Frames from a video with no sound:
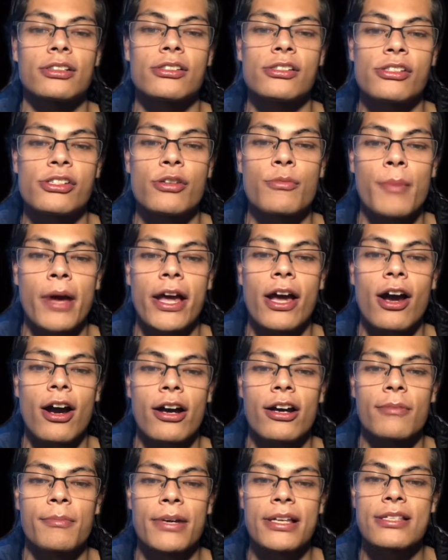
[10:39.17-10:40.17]
to my
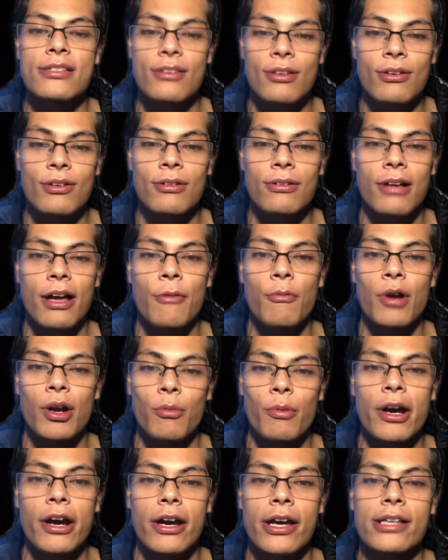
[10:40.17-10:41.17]
heart, my soul. I want to
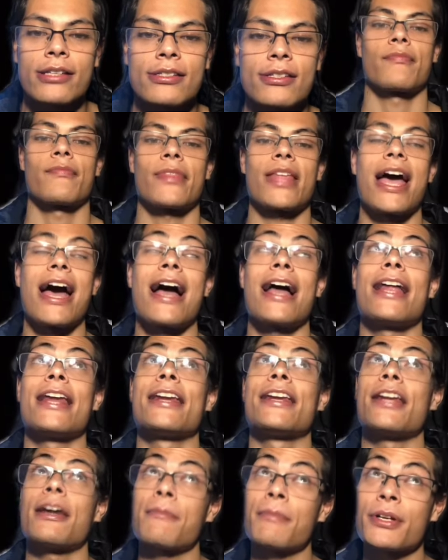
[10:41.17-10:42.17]
wear it. At
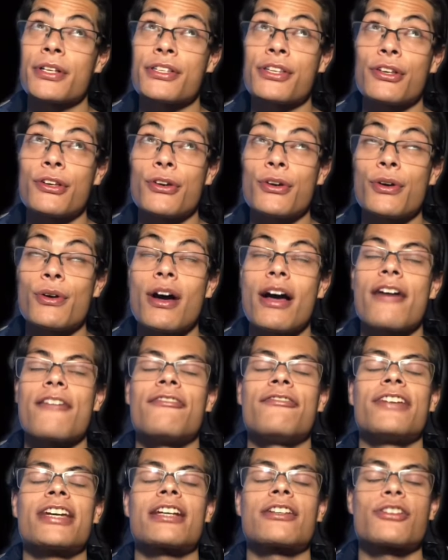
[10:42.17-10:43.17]
number 2,
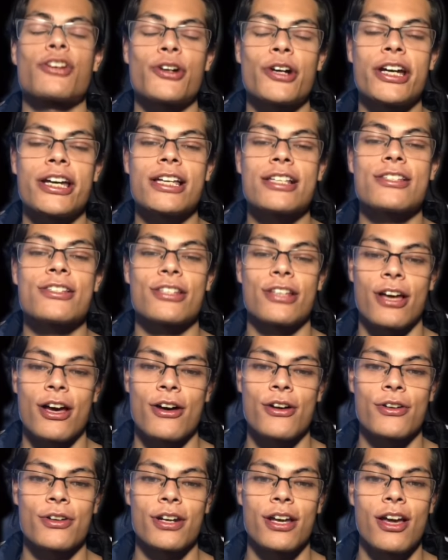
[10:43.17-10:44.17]
Victoria
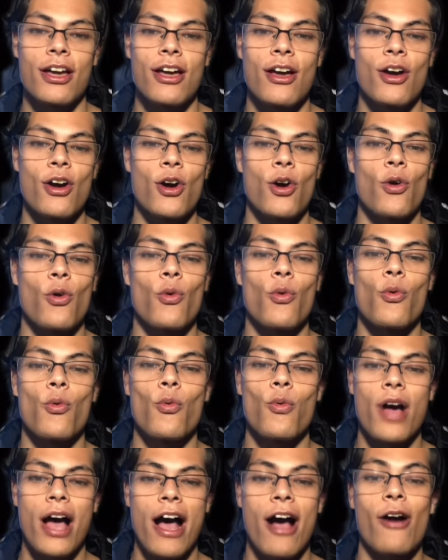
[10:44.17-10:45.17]
Scone.
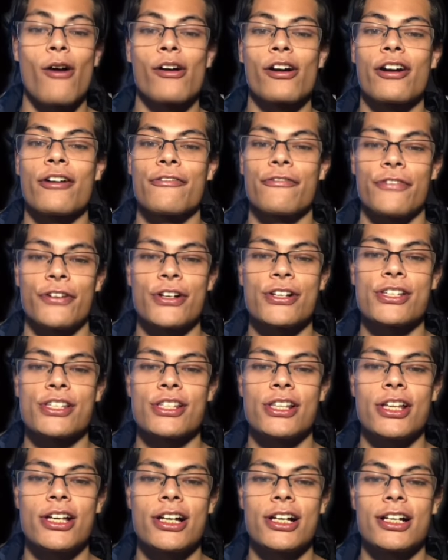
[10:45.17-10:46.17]
Wow, her first
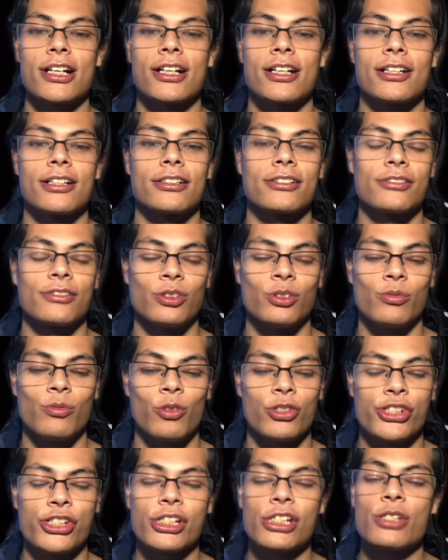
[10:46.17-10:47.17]
look,
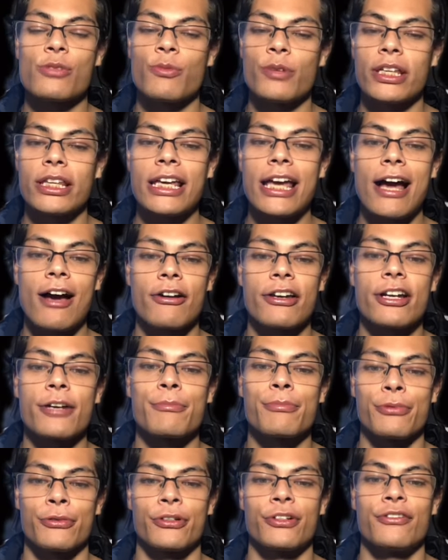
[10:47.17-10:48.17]
she's really out here
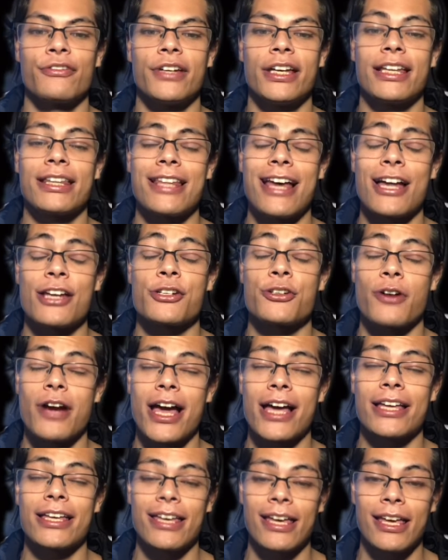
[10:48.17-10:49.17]
proving that
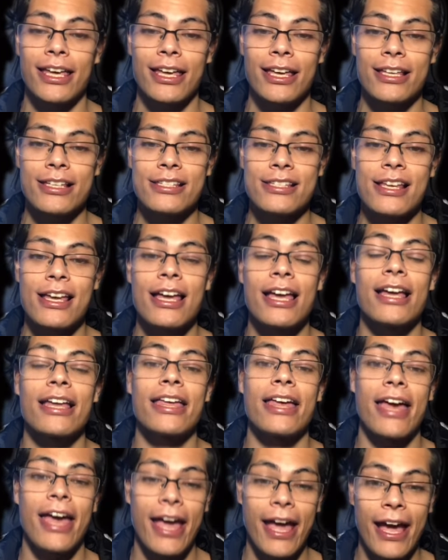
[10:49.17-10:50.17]
drag kings
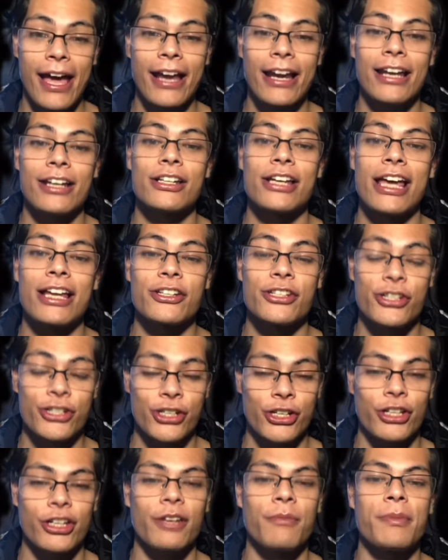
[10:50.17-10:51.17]
can and
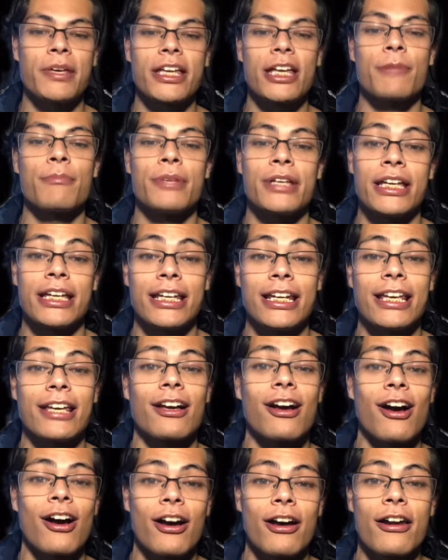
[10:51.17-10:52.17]
should be competing
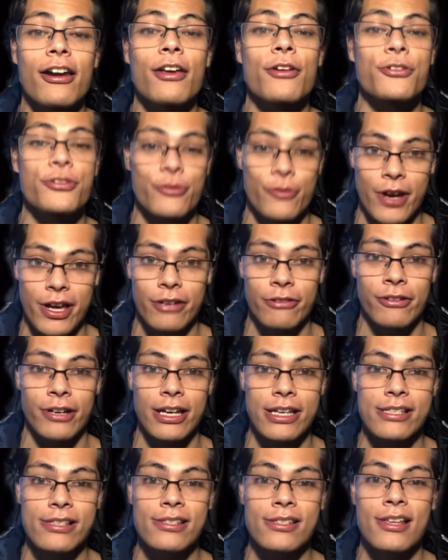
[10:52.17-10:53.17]
on Drag
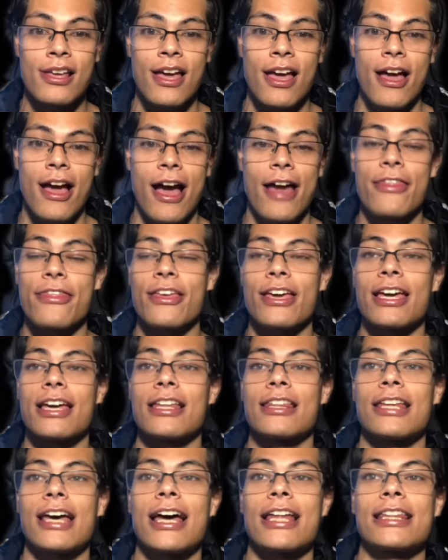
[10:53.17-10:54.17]
Race. I
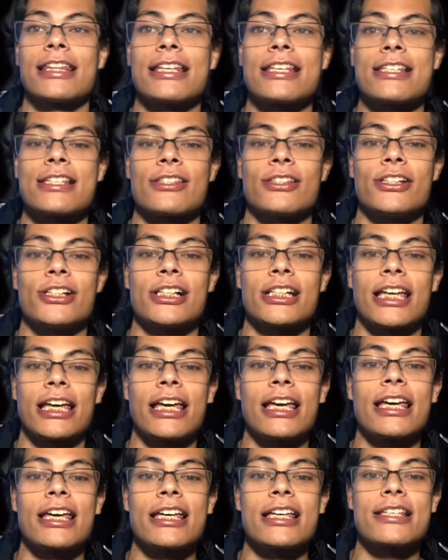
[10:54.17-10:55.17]
think that this look
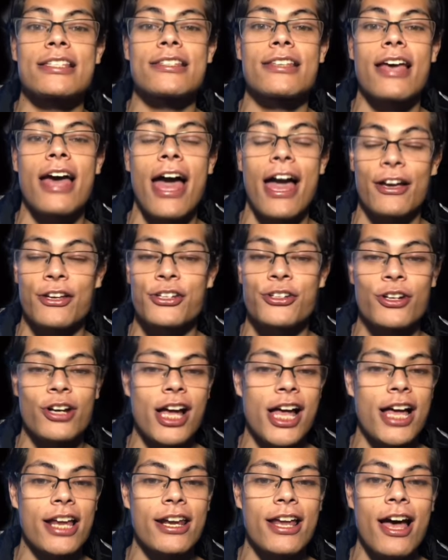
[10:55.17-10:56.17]
is
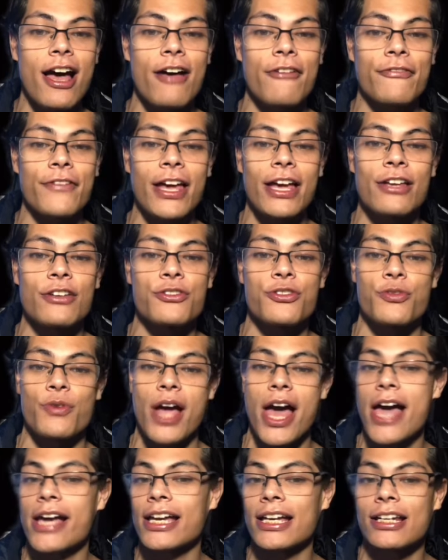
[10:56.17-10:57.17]
extra enough and
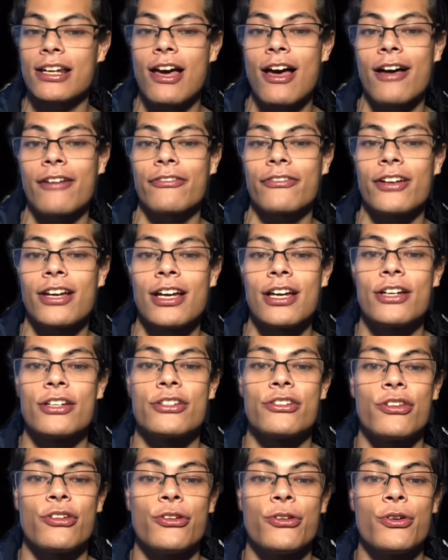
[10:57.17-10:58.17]
drag enough
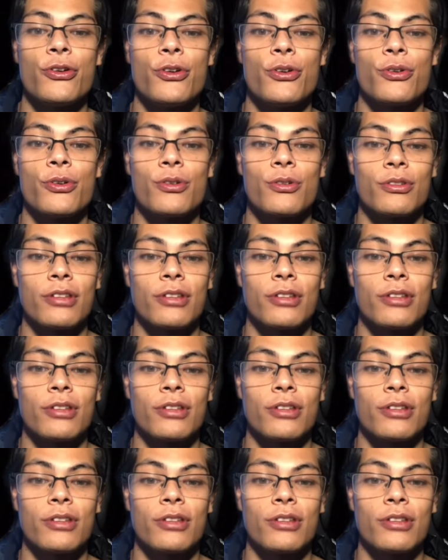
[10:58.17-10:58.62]
to